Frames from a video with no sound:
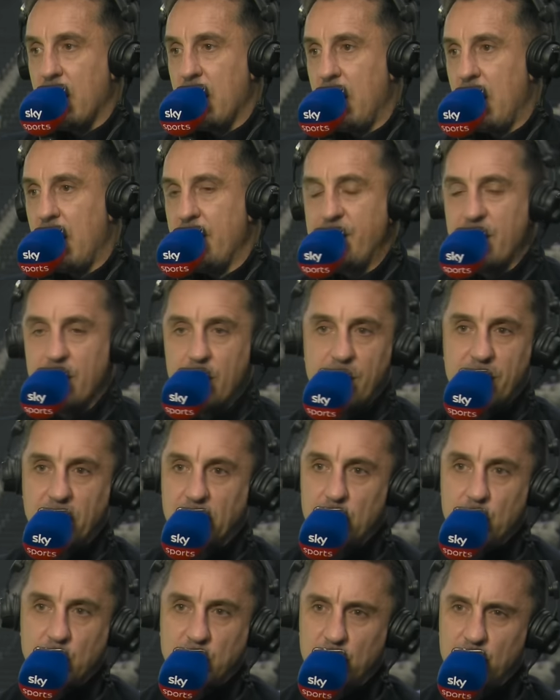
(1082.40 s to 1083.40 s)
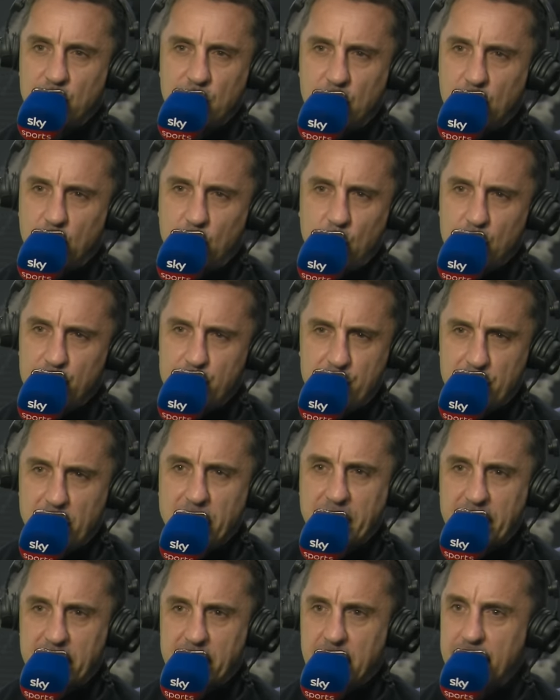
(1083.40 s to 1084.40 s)
uh, and for, for Luton,
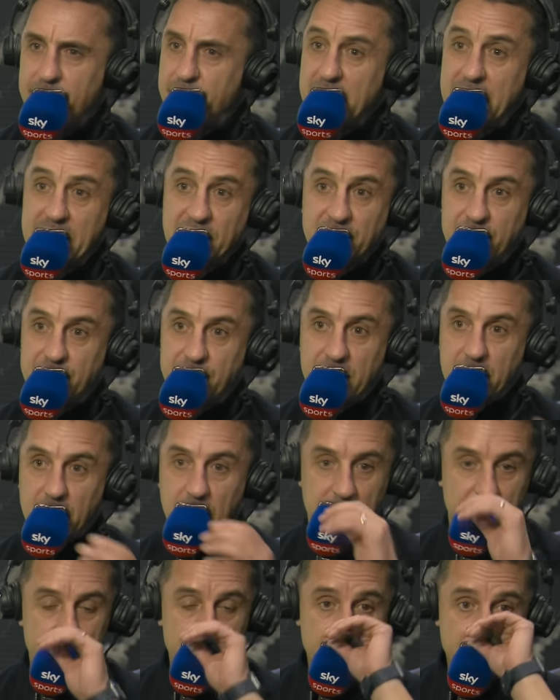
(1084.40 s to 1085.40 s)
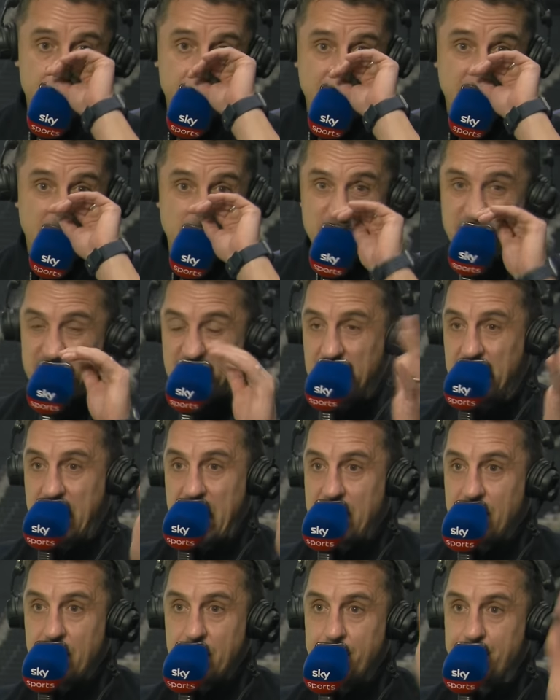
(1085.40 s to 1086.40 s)
brilliant, and for Aston Villa, I really
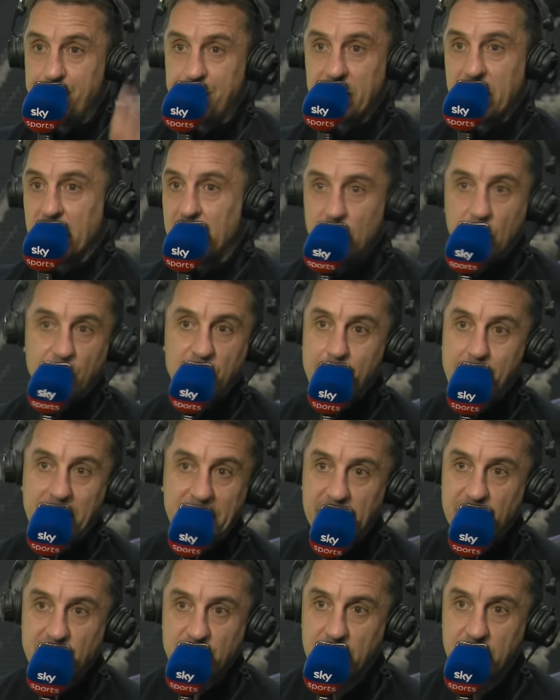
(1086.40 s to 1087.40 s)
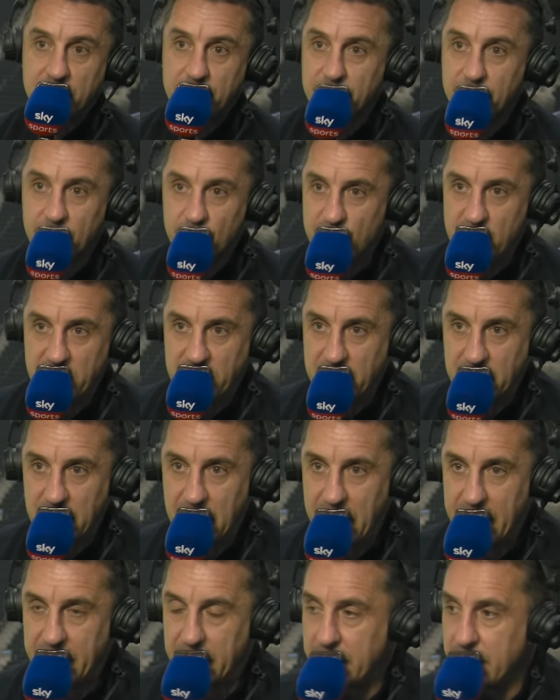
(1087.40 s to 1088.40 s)
like them. Love the manager, really
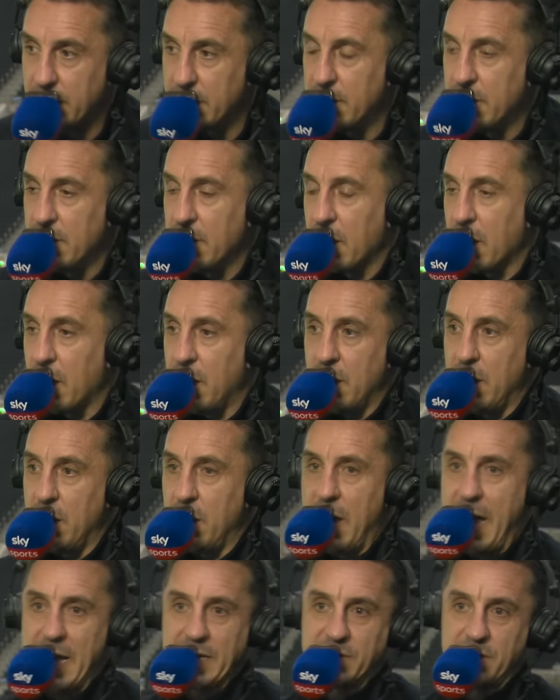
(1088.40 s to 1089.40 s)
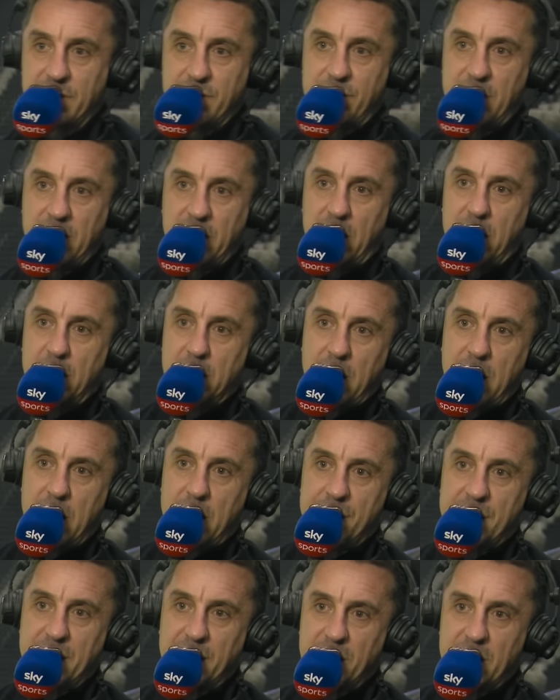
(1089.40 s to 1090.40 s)
like uh, Aston Villa.
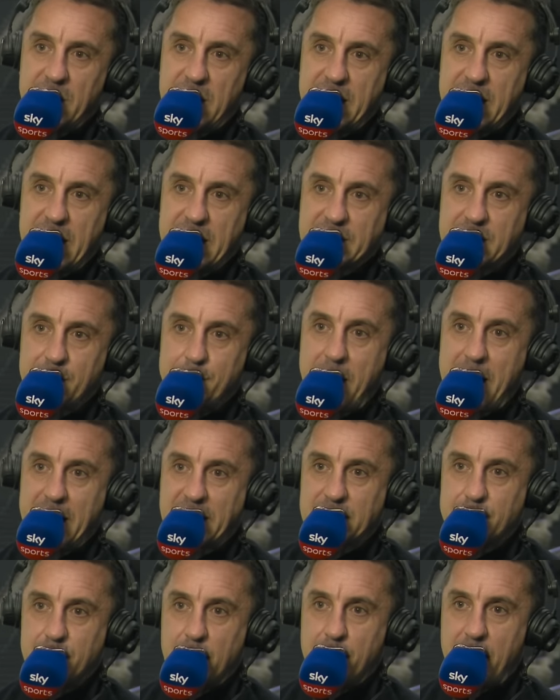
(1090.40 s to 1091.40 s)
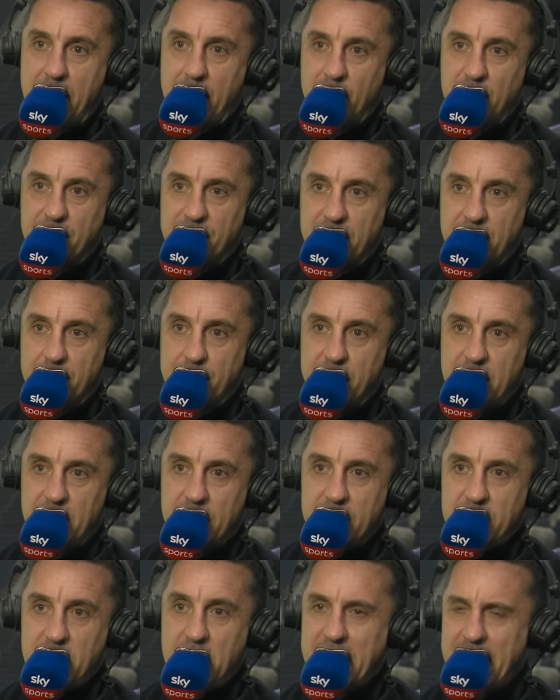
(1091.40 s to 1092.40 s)
I think that he gets the maximum out of them.
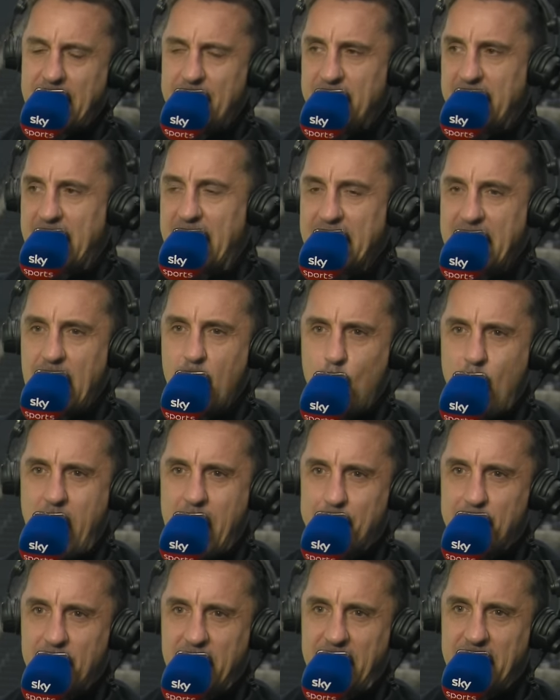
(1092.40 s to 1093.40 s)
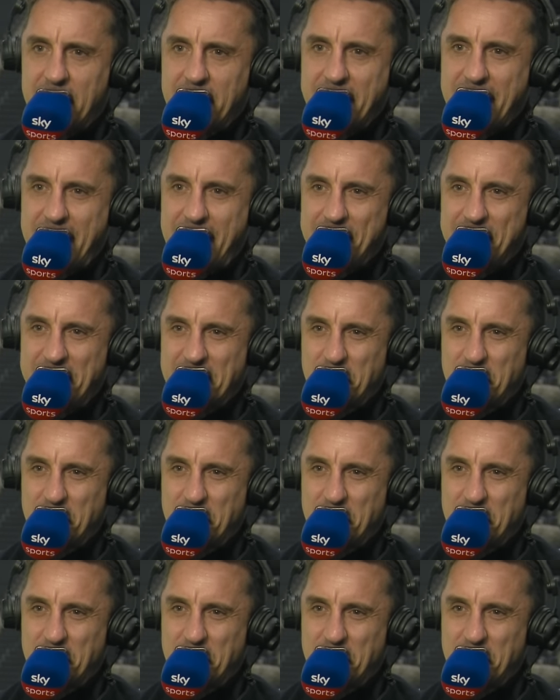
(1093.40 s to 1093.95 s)
You can they can get whack Brighton, can't they?